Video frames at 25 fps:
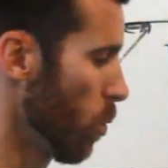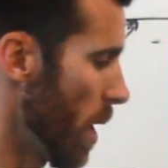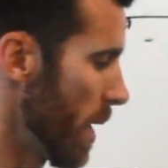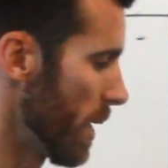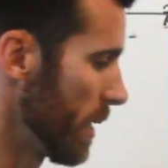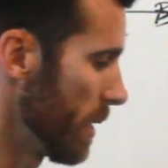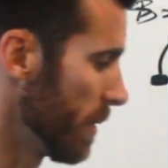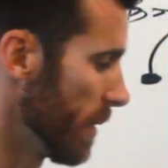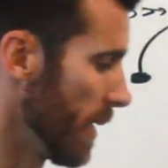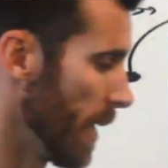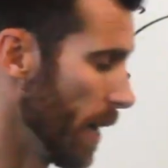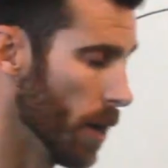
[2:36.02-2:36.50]

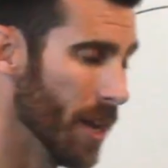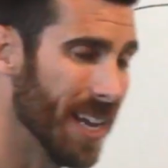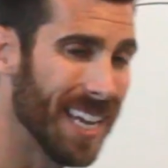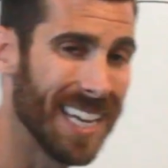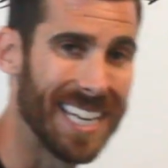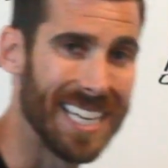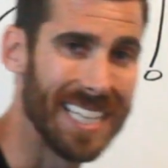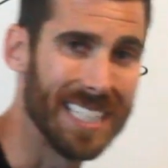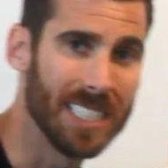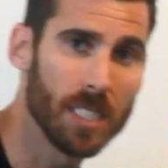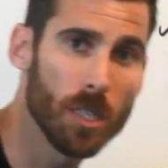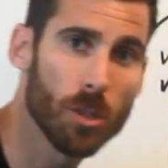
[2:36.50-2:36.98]
right in there.
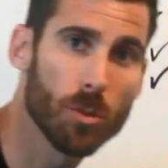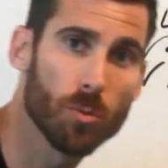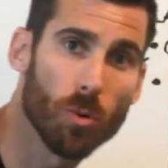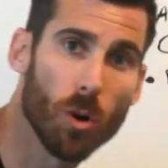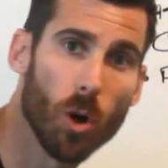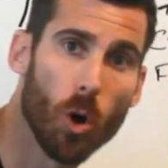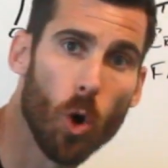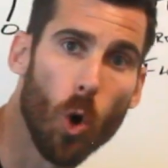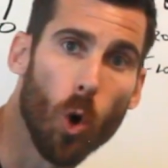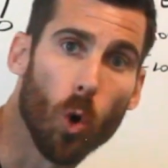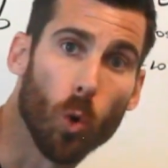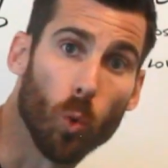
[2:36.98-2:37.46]
Easy
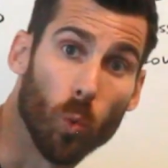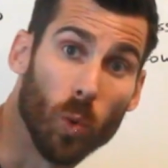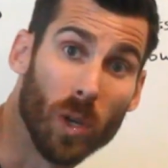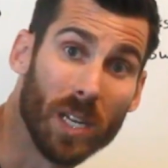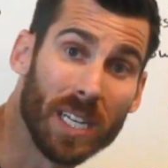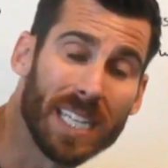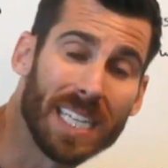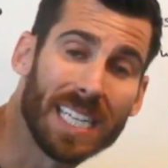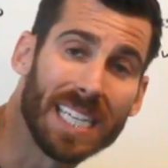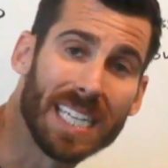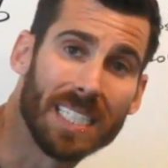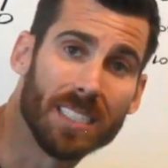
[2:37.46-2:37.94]
throw,
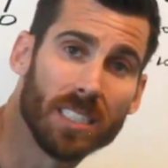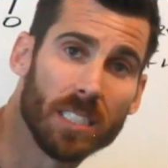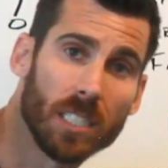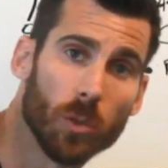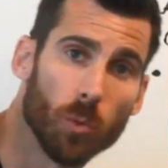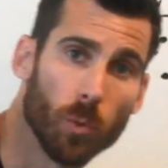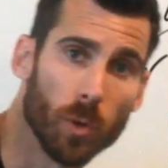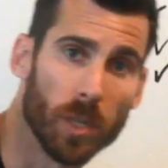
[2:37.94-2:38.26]
really easy